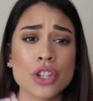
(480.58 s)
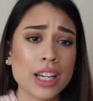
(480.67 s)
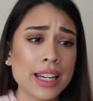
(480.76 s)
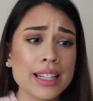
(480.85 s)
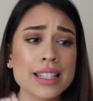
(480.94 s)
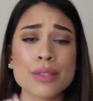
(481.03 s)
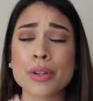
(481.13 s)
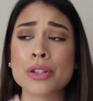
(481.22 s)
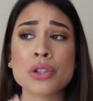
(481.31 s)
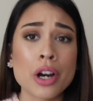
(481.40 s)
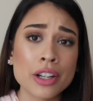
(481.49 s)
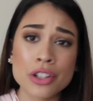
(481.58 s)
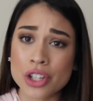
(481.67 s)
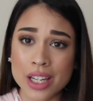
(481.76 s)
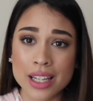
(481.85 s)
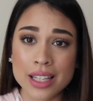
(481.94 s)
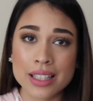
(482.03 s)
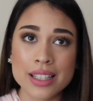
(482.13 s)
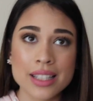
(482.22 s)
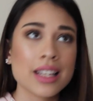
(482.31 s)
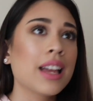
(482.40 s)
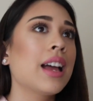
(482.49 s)
jeans, with dark
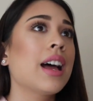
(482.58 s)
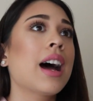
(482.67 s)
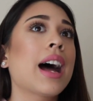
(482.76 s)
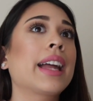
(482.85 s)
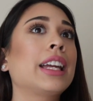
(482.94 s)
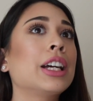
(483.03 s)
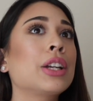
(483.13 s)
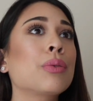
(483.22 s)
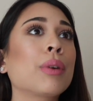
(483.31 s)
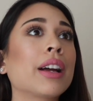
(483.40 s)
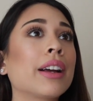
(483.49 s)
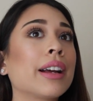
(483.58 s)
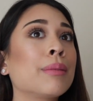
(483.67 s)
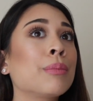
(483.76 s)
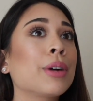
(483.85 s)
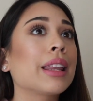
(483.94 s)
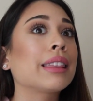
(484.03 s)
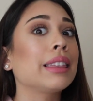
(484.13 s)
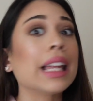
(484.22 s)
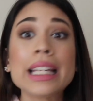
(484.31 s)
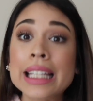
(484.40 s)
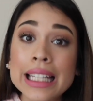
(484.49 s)
jeans. I could wear them with
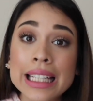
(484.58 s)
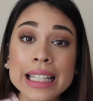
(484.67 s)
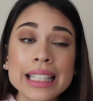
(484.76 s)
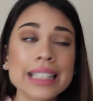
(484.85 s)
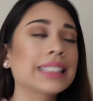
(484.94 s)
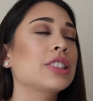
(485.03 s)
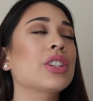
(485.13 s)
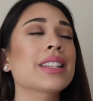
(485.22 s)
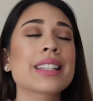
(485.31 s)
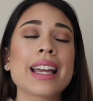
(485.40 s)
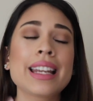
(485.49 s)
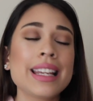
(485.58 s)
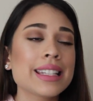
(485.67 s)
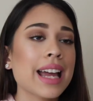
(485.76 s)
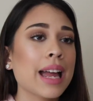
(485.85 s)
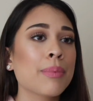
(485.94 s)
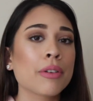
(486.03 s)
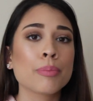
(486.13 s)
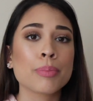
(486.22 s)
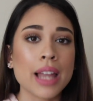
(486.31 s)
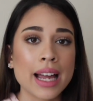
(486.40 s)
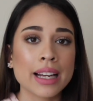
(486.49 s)
leggings, just any type
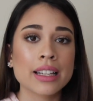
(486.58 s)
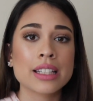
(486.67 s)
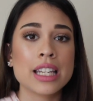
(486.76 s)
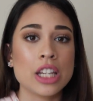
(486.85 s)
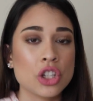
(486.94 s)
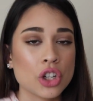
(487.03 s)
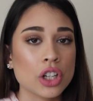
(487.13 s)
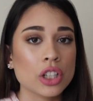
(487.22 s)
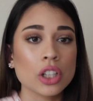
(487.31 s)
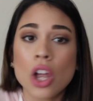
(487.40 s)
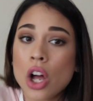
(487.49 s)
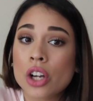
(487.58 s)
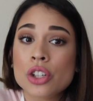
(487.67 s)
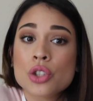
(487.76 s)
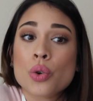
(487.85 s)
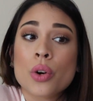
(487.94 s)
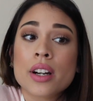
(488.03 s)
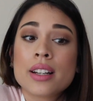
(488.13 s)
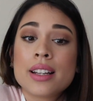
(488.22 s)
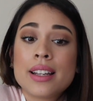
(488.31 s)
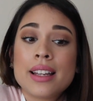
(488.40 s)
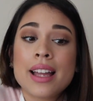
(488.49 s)
of black t-shirt, long, short.
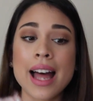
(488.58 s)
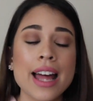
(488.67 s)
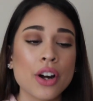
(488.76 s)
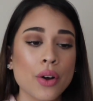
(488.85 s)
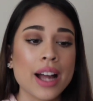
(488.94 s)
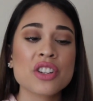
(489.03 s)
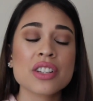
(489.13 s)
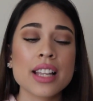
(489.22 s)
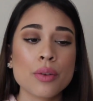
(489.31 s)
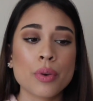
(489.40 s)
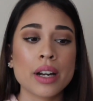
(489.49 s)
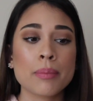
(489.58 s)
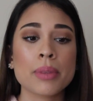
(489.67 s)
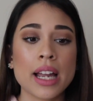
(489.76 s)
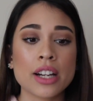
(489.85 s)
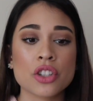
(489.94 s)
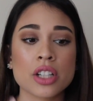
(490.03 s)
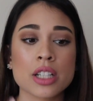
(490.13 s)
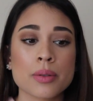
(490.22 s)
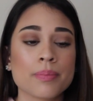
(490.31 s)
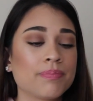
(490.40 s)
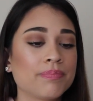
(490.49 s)
I don't know. I just like wearing black shirts.